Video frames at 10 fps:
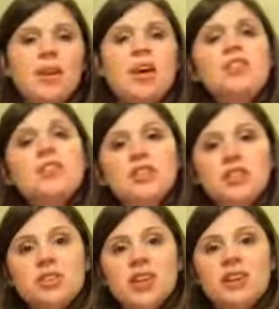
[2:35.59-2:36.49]
And the
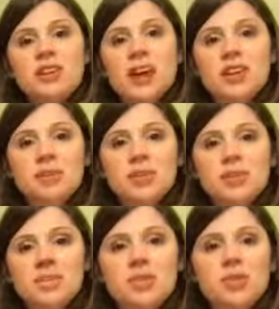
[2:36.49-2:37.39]
third thing that I've been
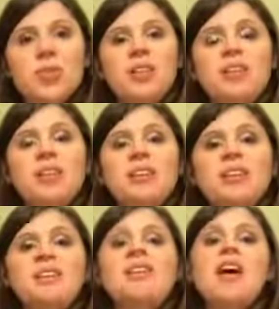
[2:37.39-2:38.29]
dealing with
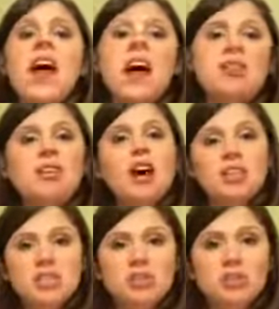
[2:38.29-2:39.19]
is how the
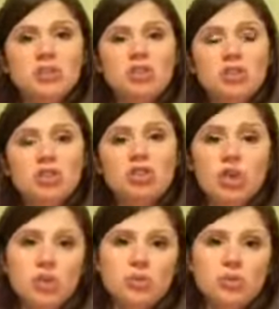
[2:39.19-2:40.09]
ostomy looks under
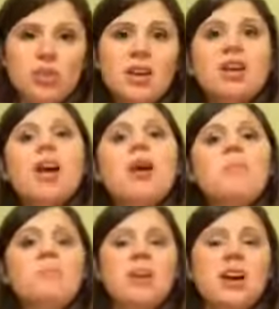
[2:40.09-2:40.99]
clothes.
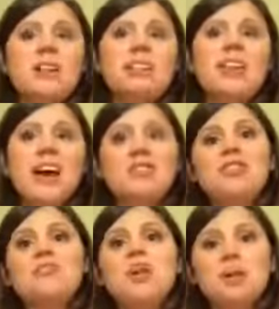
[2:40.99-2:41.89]
Because now
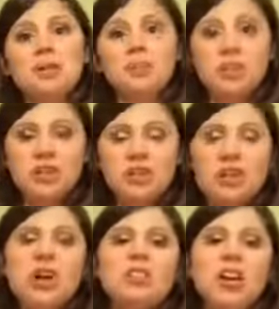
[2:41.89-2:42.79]
that the belly's
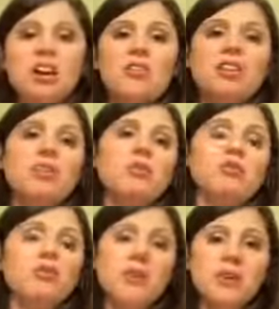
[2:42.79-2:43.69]
bigger, a lot of the
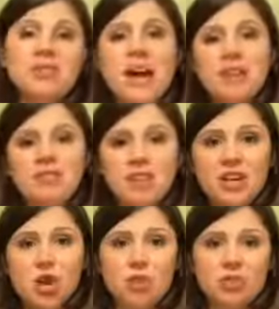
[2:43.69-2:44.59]
clothes are very
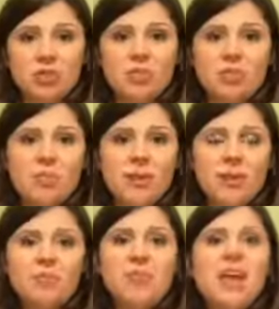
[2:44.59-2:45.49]
tight-fitting over the
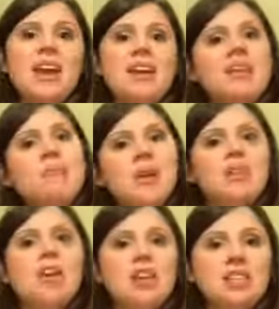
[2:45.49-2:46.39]
stomach, and it can
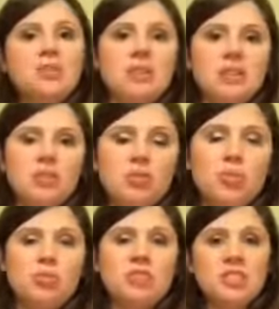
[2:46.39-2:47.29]
make the ostomy a little
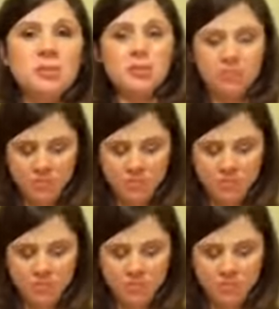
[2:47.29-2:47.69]
more visible.